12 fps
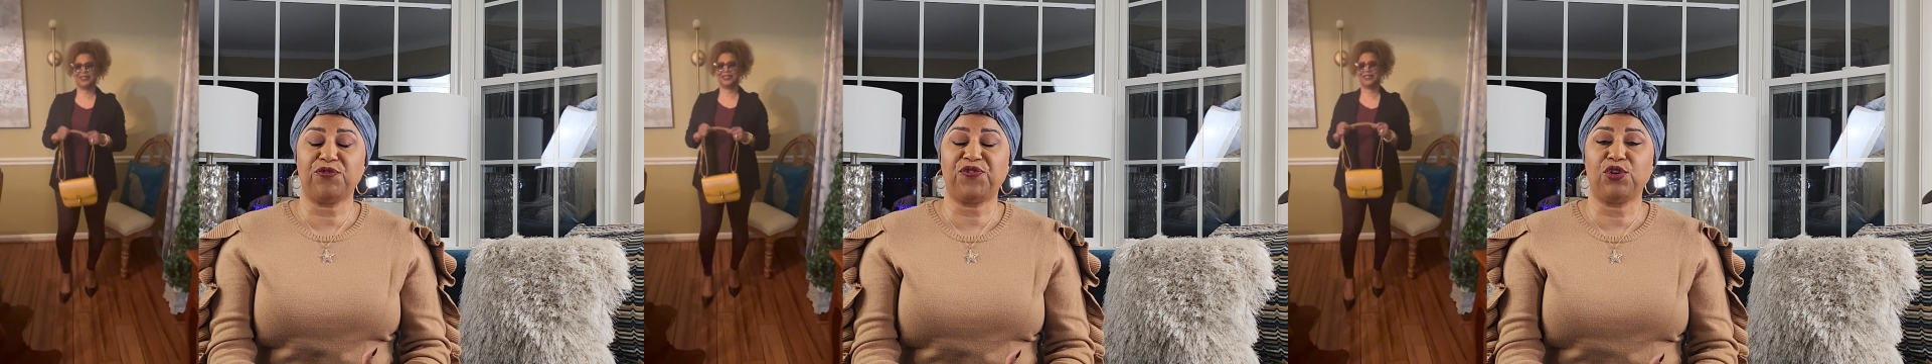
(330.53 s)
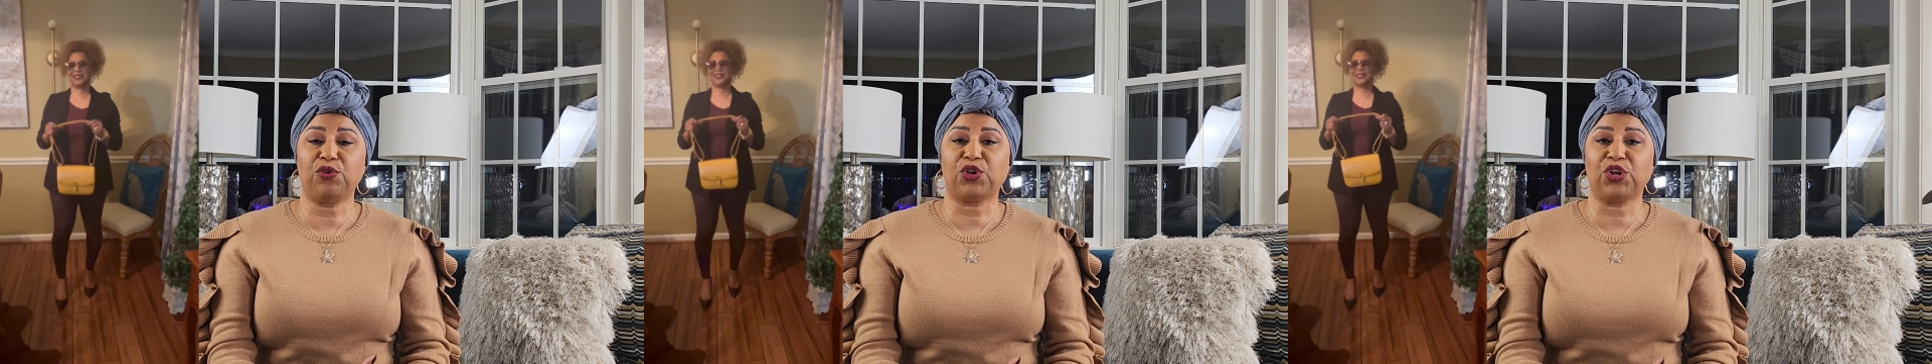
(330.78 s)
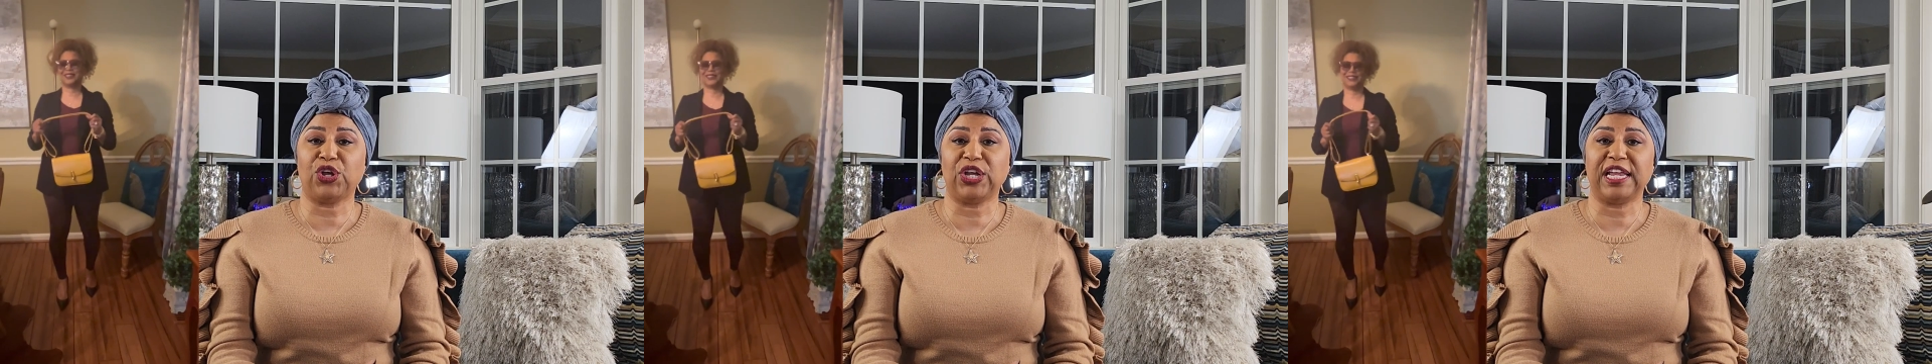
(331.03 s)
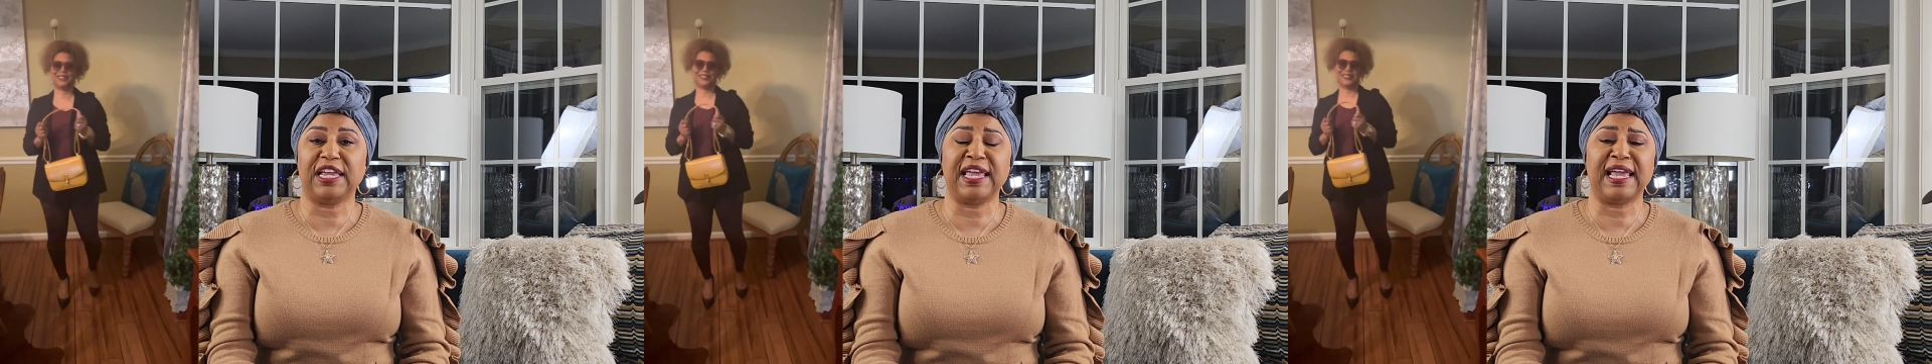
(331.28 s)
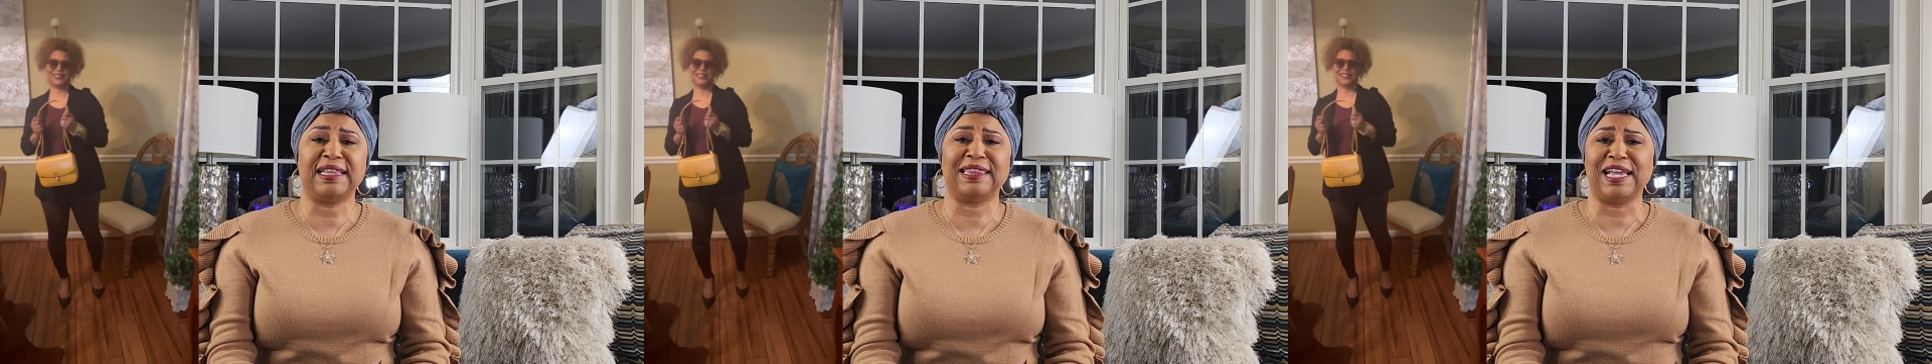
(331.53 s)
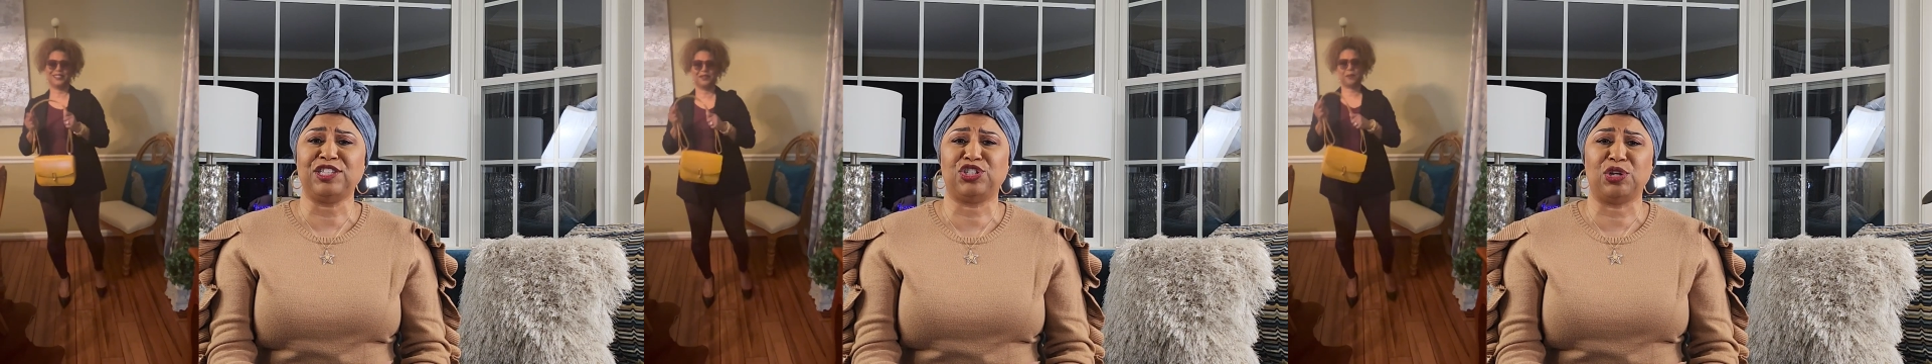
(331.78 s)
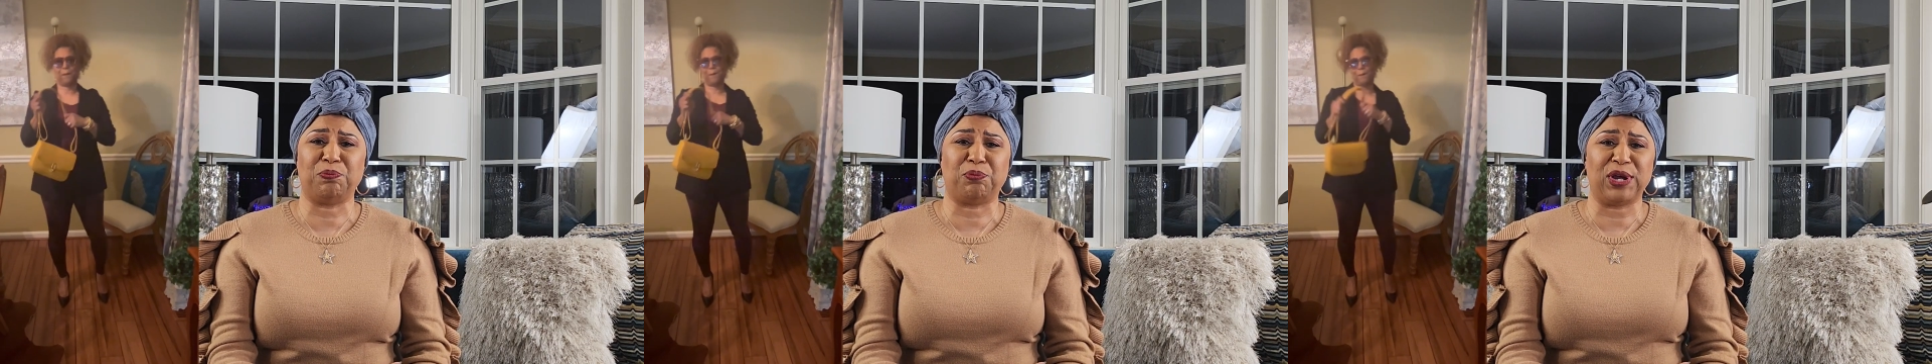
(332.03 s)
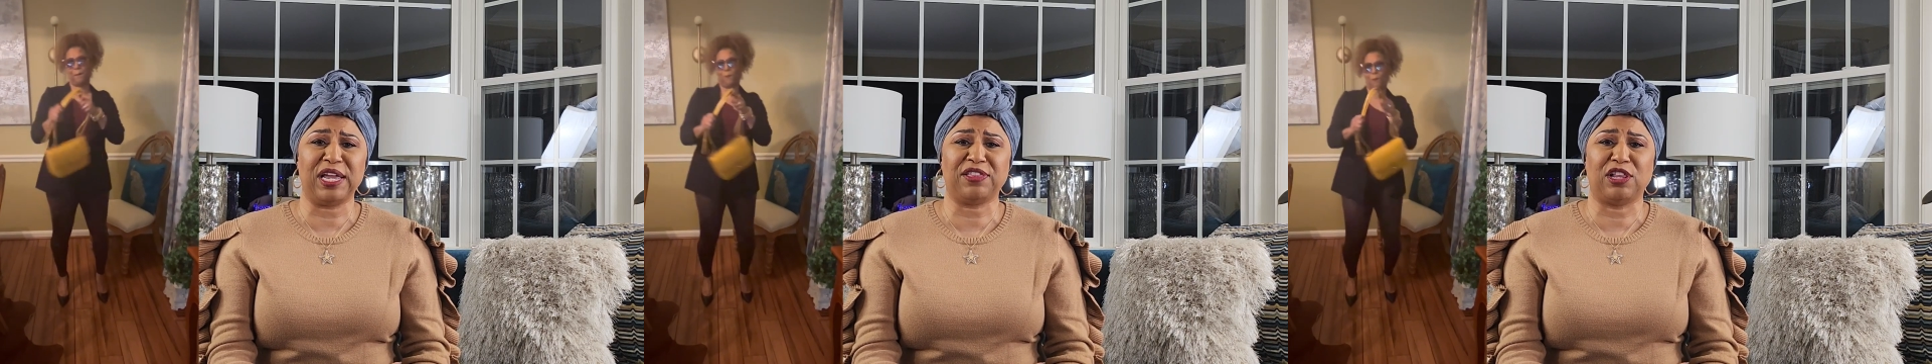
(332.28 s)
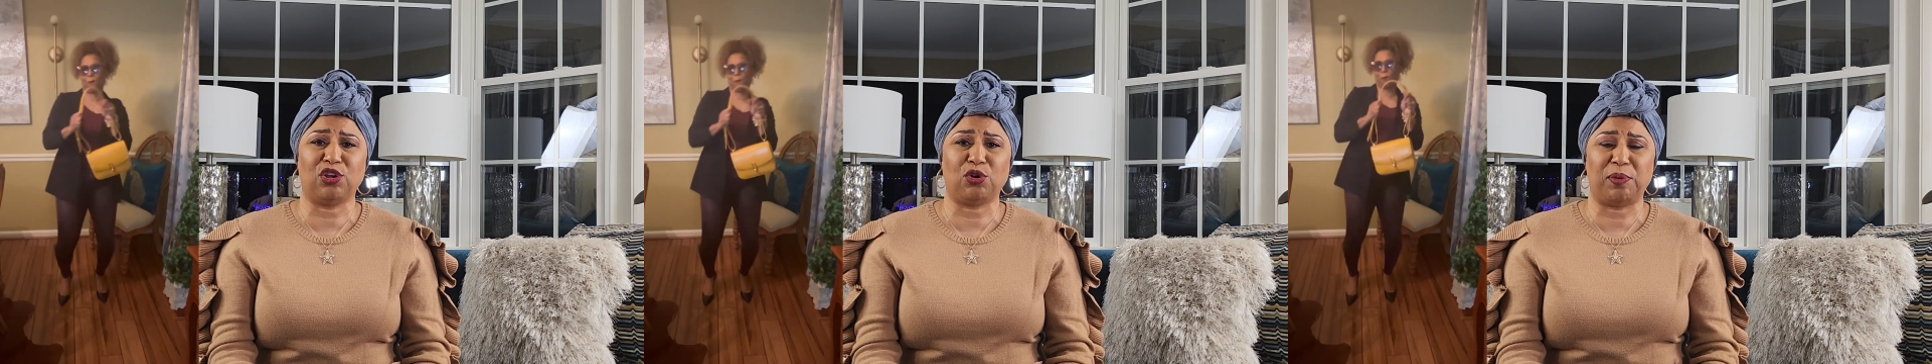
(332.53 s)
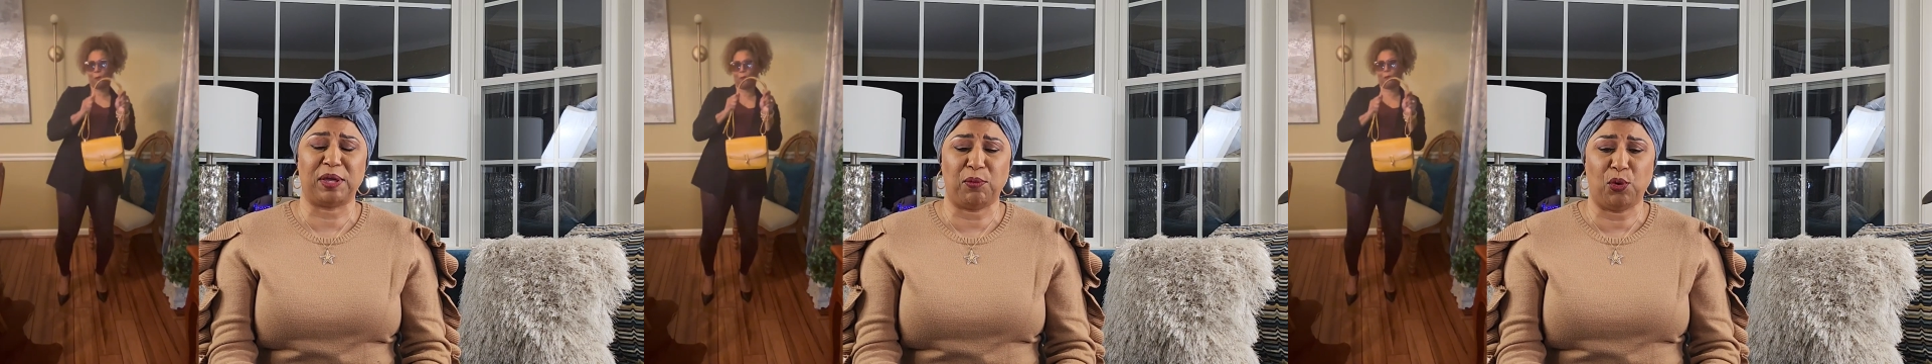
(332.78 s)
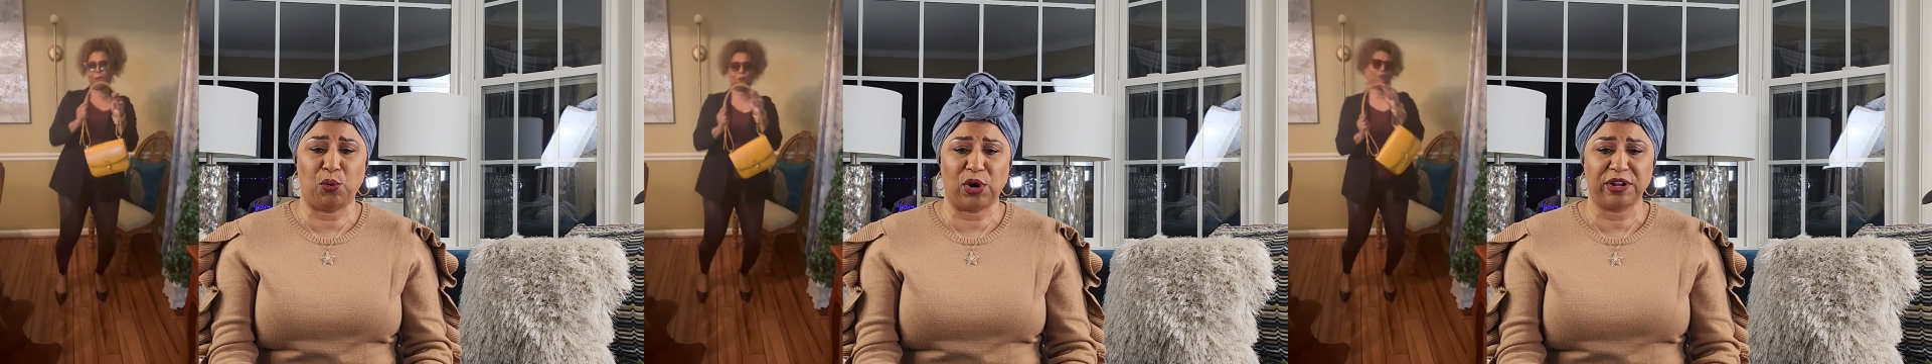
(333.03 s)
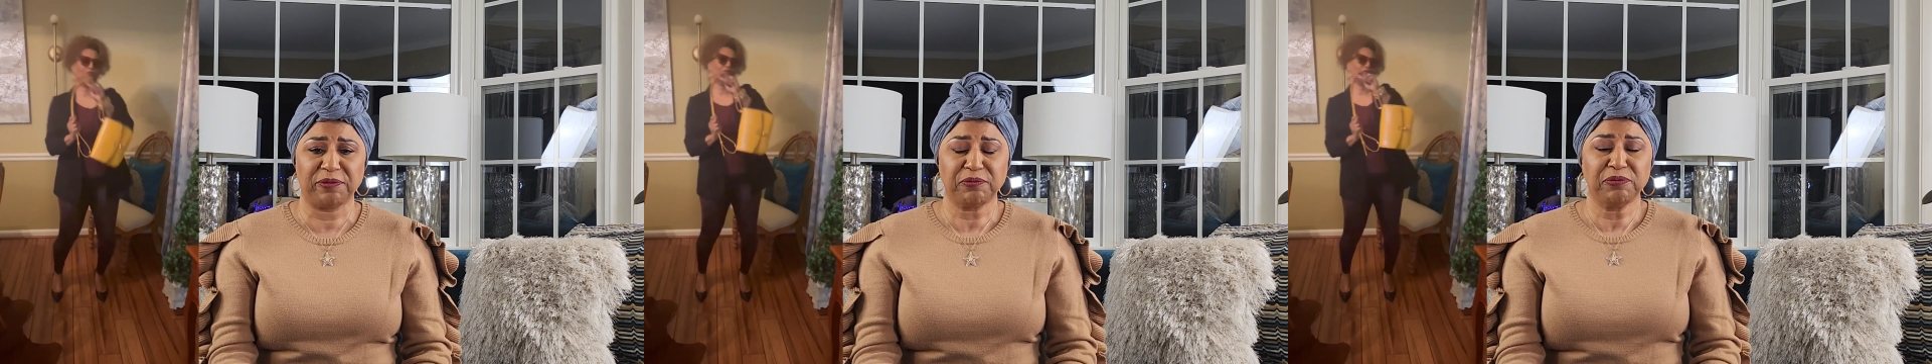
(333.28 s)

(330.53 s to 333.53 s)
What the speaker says: feel good and they let you breathe a little bit more.